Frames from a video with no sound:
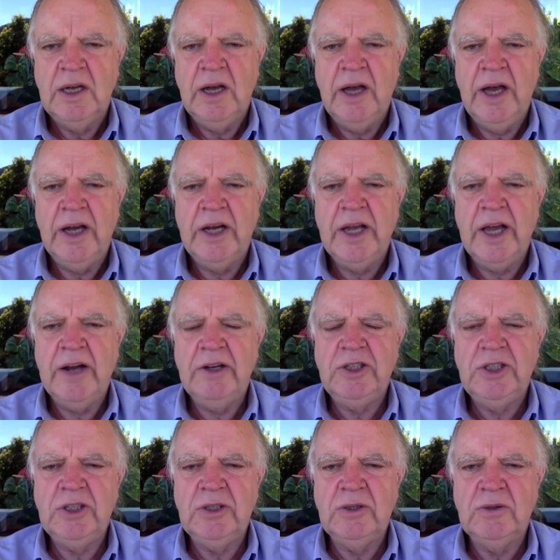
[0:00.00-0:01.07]
I
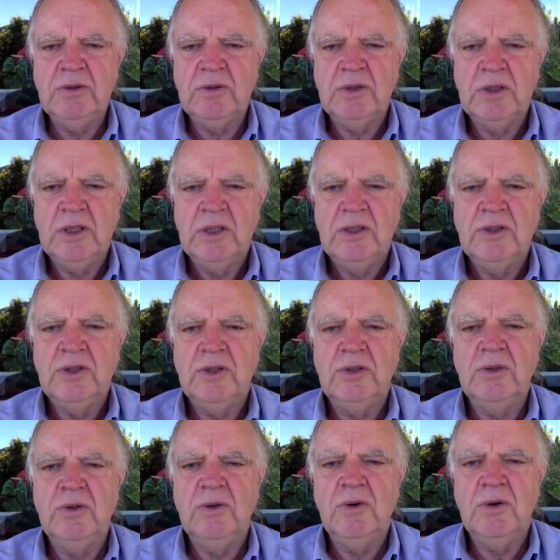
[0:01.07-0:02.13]
encourage you
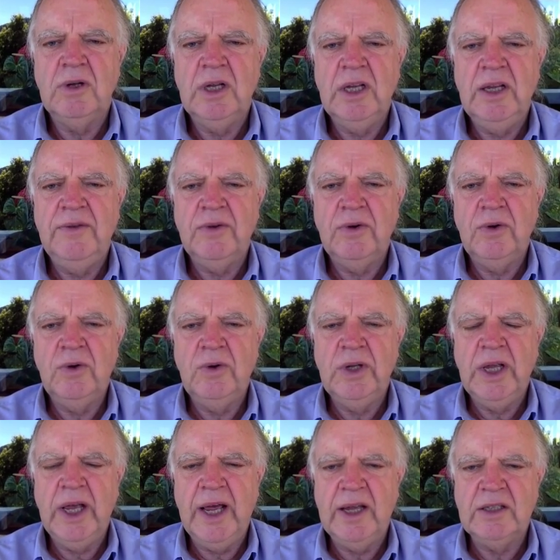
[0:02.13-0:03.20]
to leave all
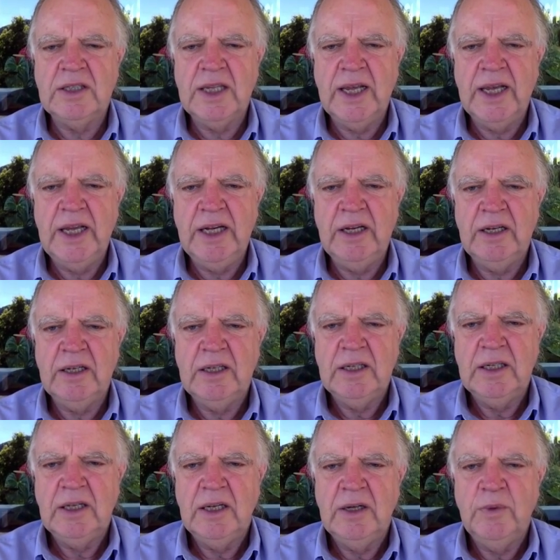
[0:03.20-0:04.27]
the eggs laid
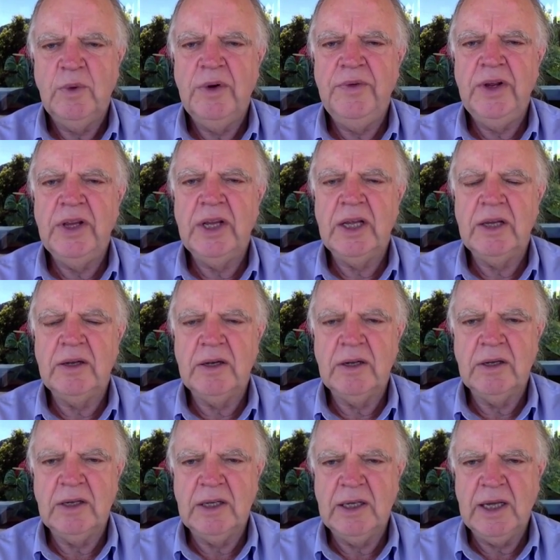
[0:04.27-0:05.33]
within the
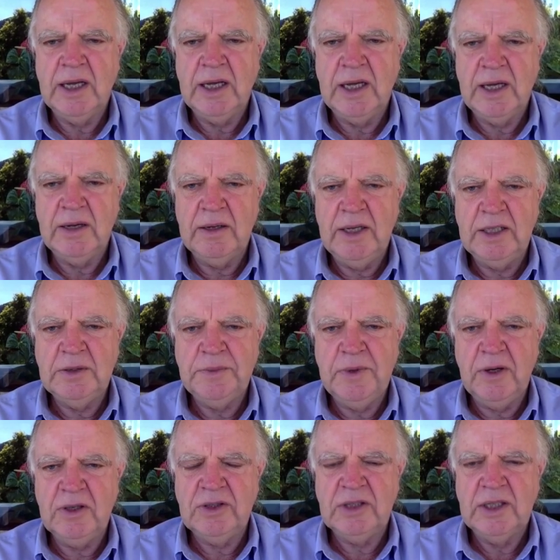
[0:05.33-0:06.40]
nest
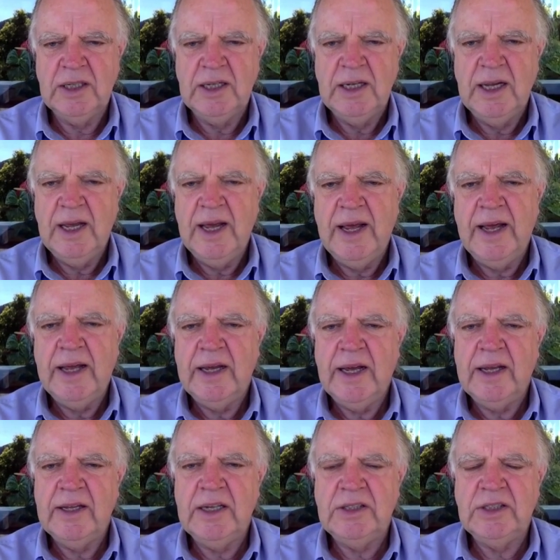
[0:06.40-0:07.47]
box
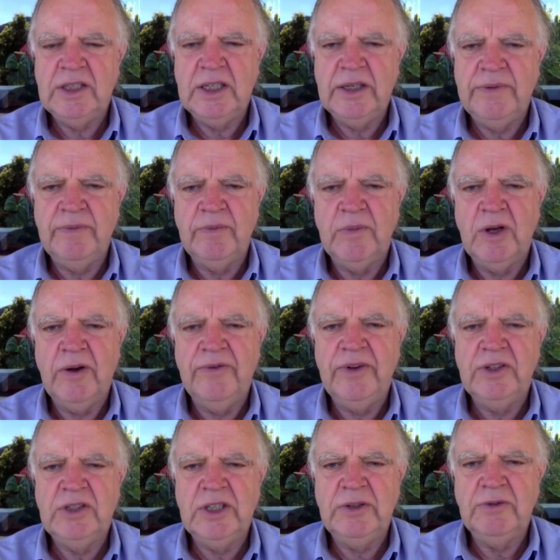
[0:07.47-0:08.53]
unless they're
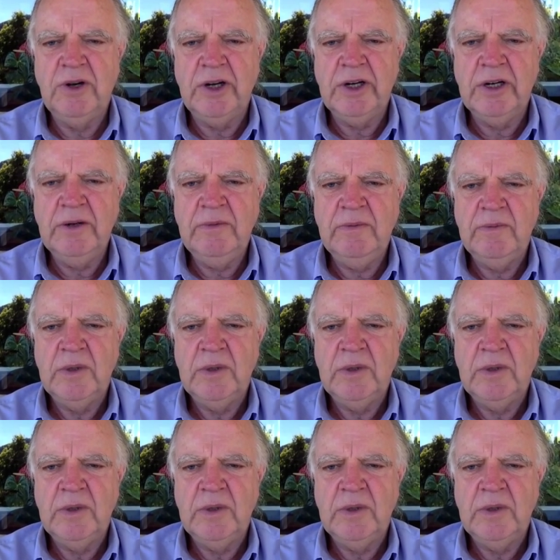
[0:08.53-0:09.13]
obviously rotten.